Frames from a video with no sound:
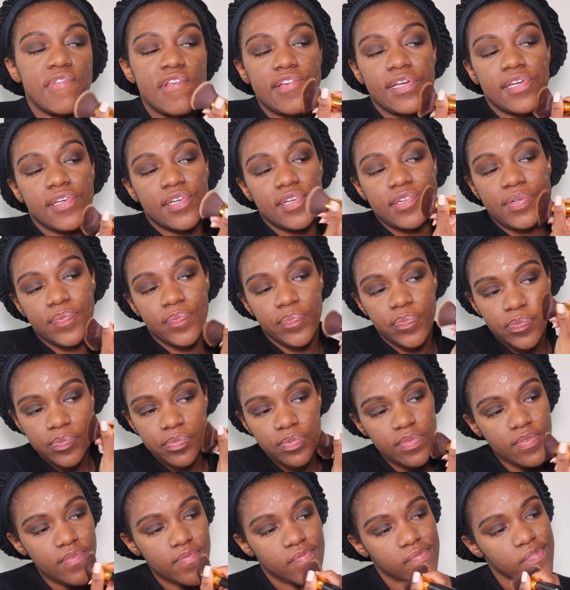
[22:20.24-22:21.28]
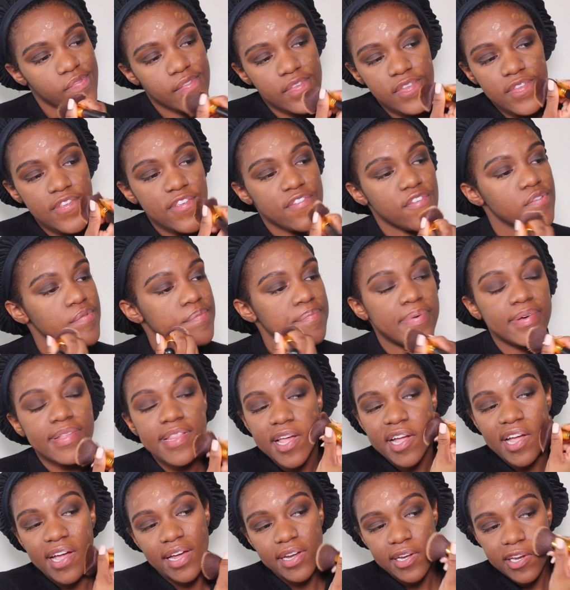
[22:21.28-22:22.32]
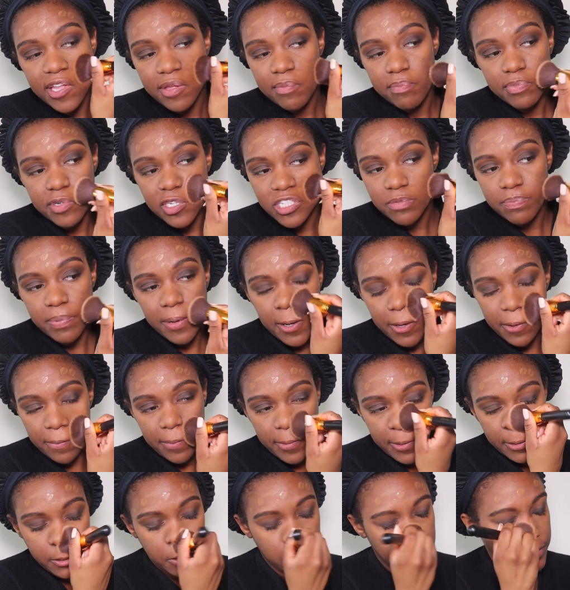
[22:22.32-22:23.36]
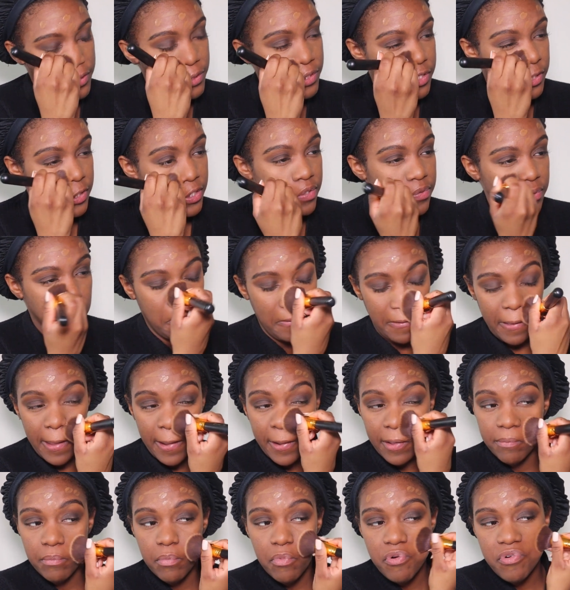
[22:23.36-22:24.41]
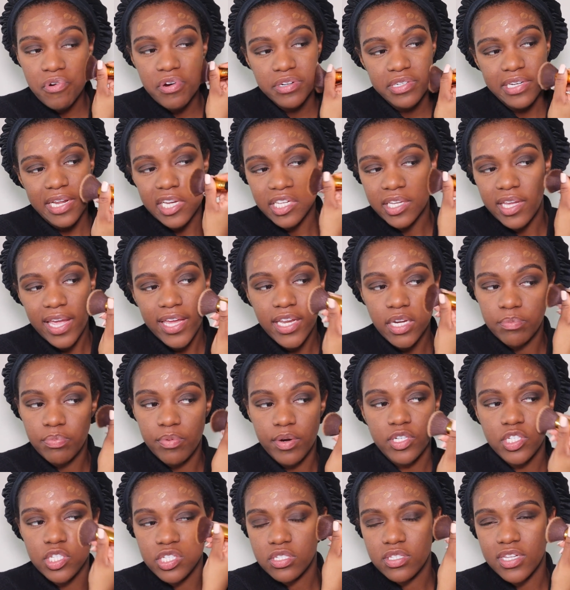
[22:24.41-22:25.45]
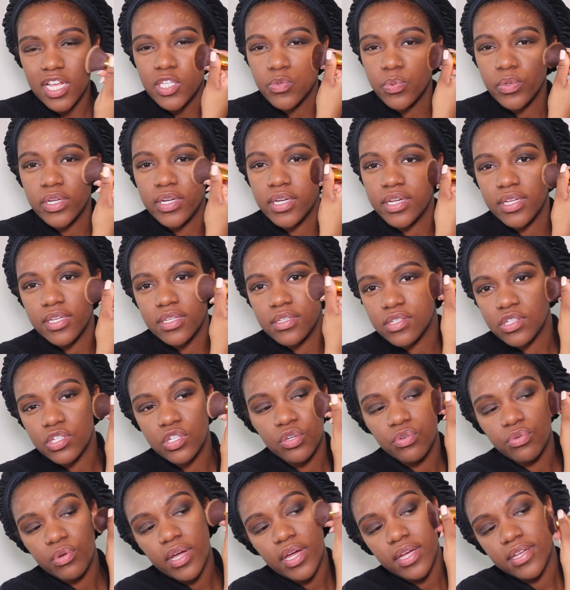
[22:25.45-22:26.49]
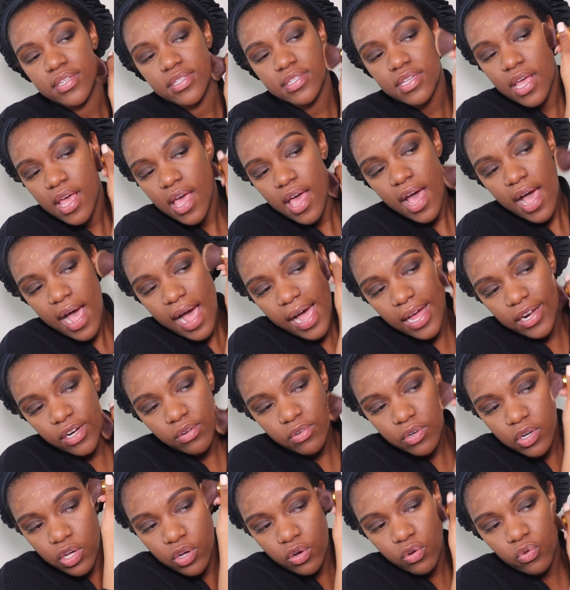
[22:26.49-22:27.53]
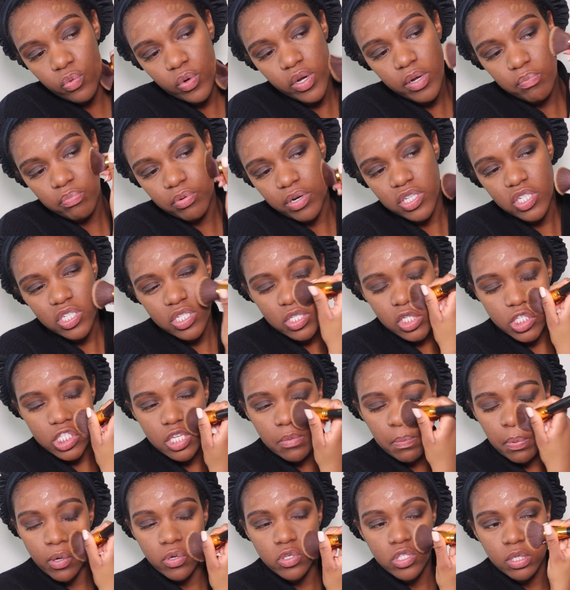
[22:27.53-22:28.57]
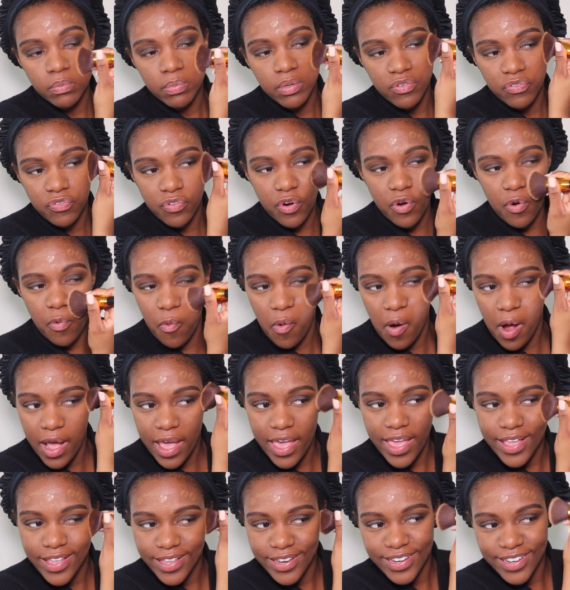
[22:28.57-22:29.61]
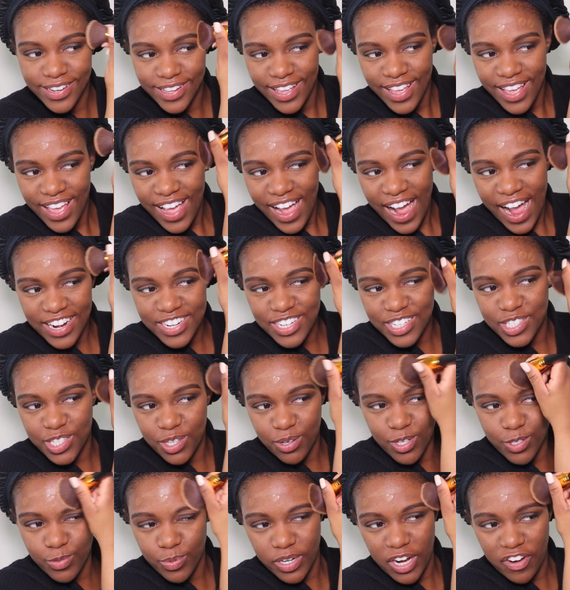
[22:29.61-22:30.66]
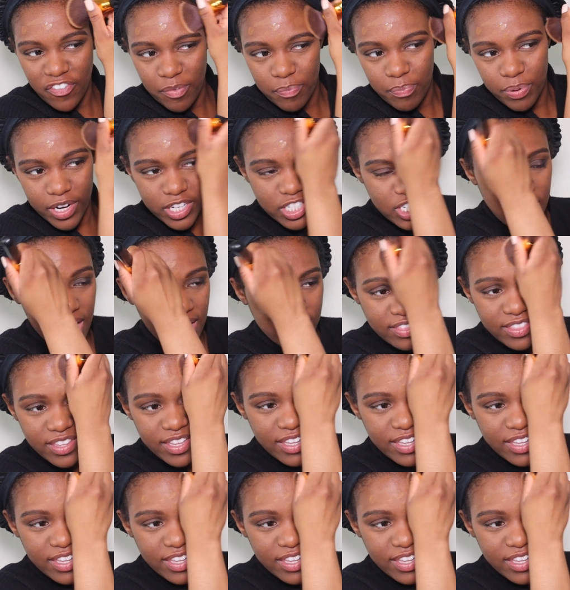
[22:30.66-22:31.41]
but like I need just better brushes in general, like more dedicated brushes. That's what it is too, because I don't know what brushes are supposed to be for what. I just use whatever brush I